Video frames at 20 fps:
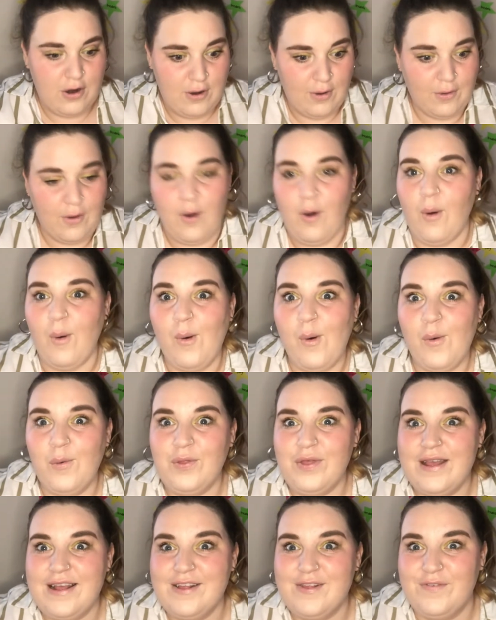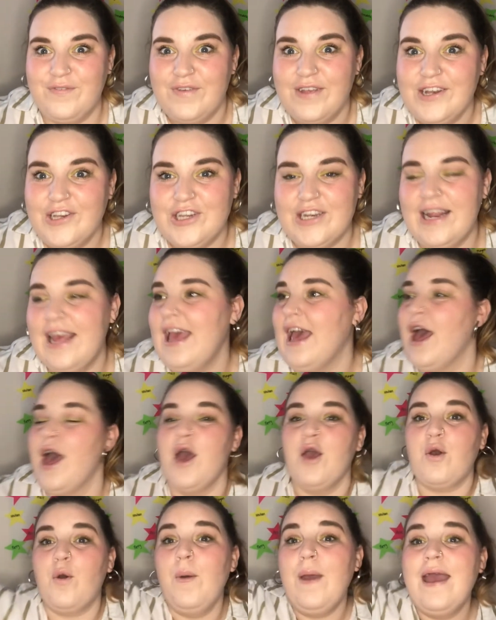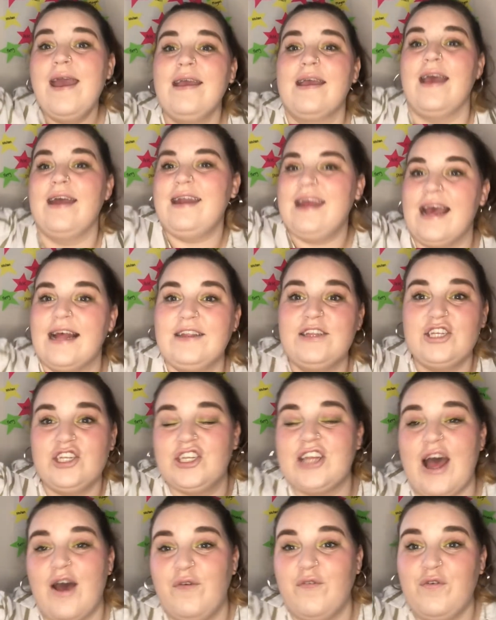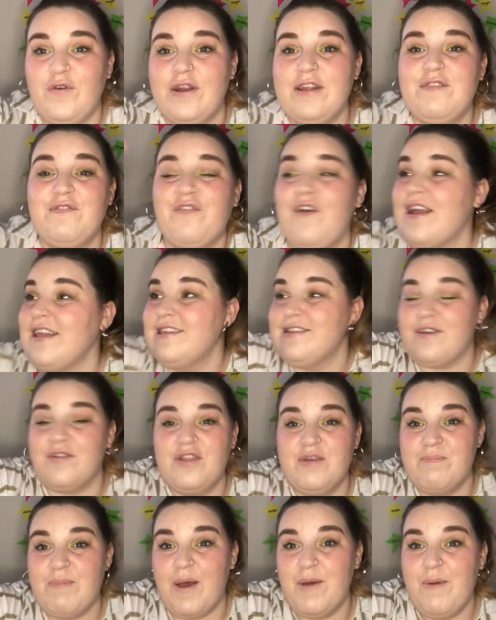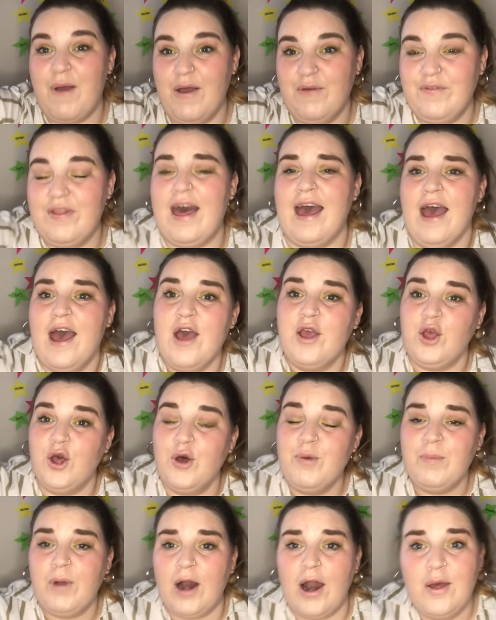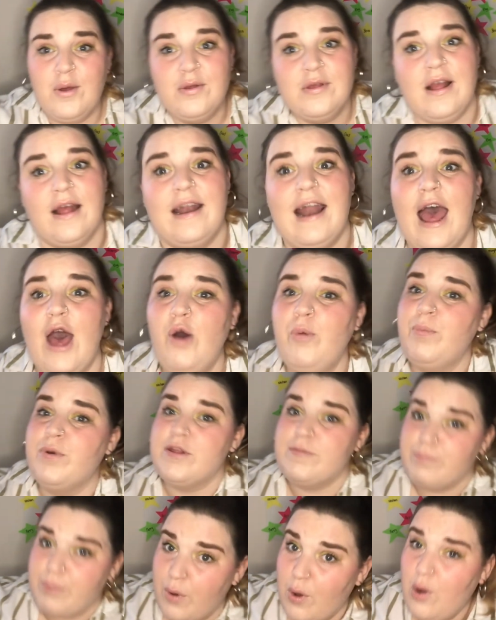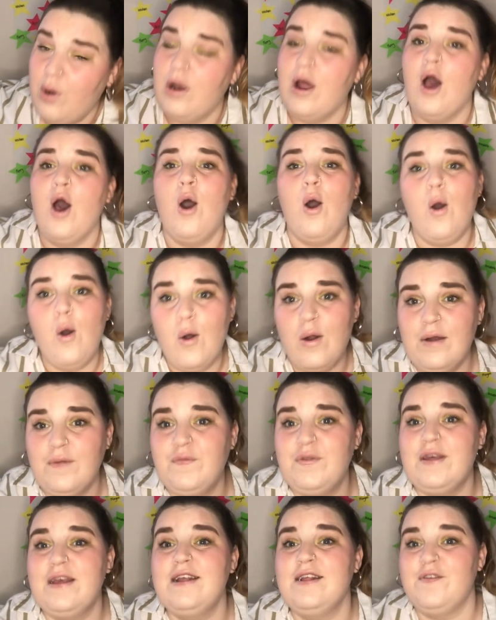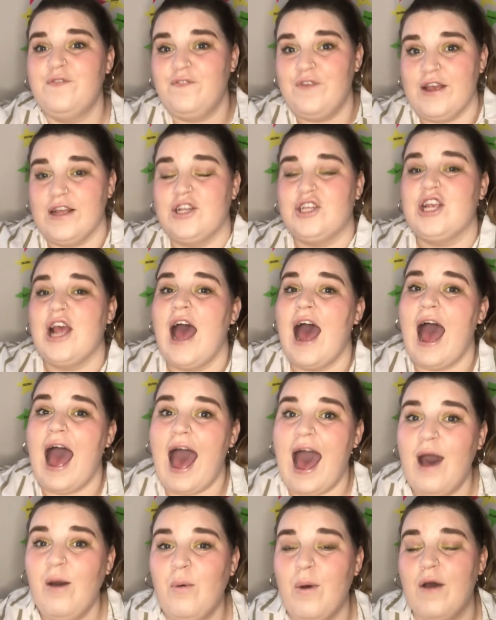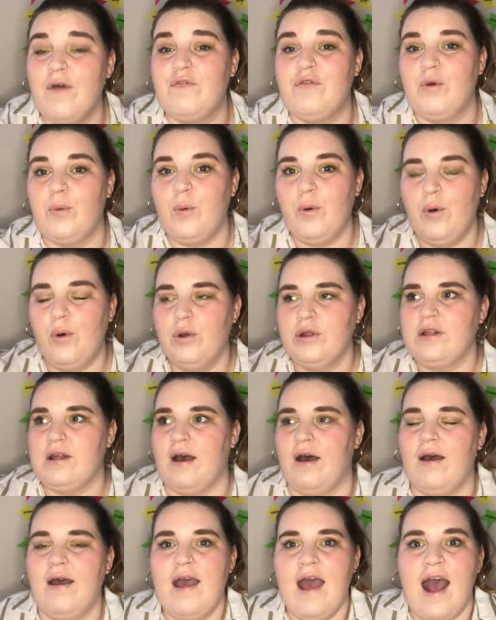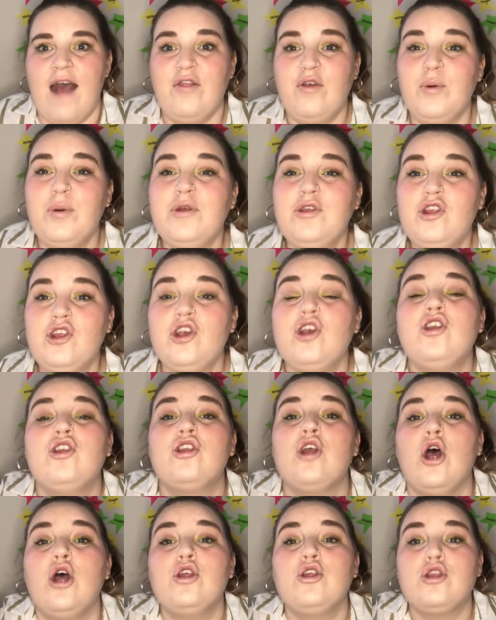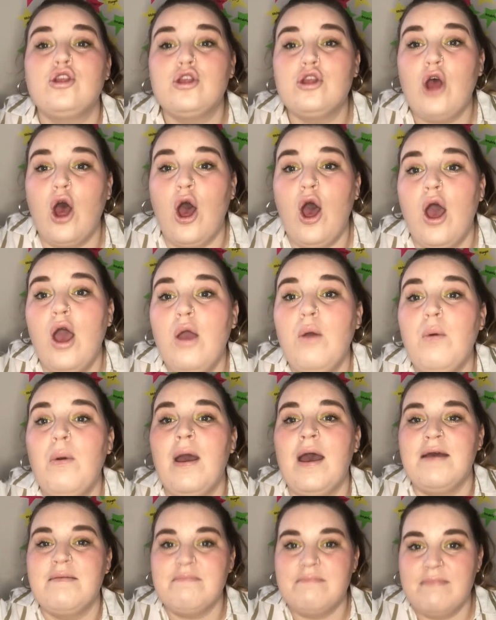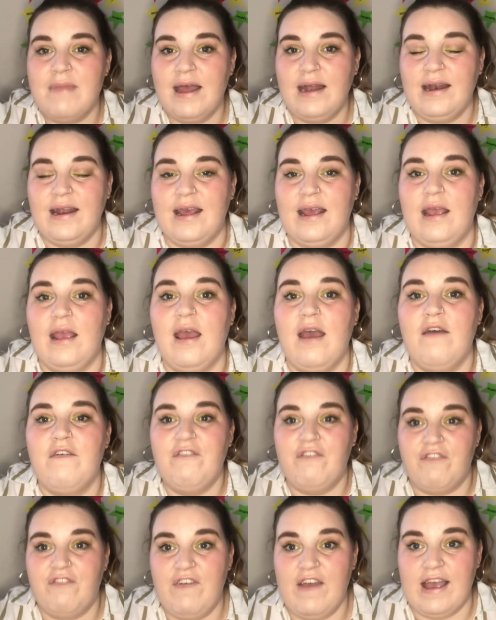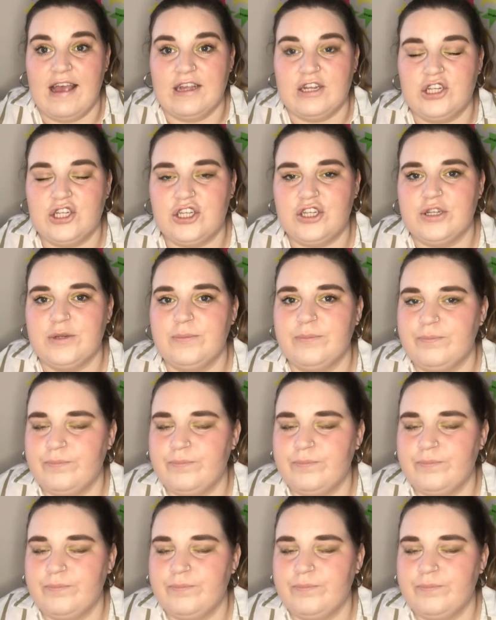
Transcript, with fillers: Look at all these fish in here. Quick! And he had to shout for his friends on the boat over there. Come closer and help us pull all of these fish out of the water. There was just so many fish